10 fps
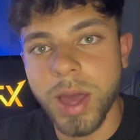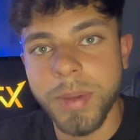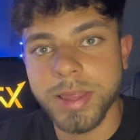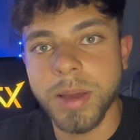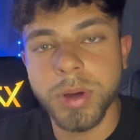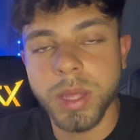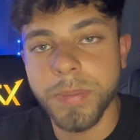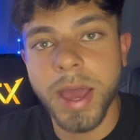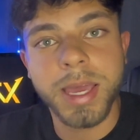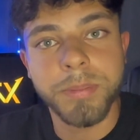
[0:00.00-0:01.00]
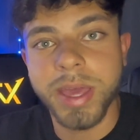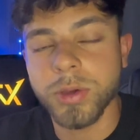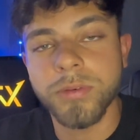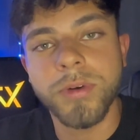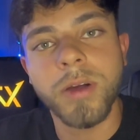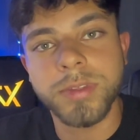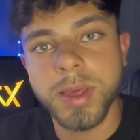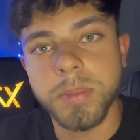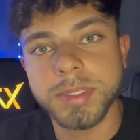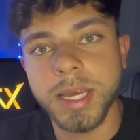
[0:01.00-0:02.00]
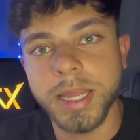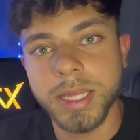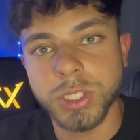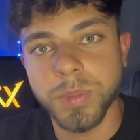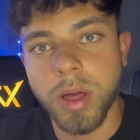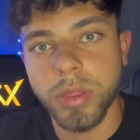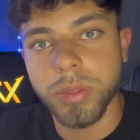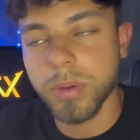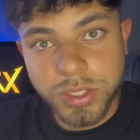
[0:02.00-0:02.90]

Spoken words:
and make that money back and make your 5 to 10% each month.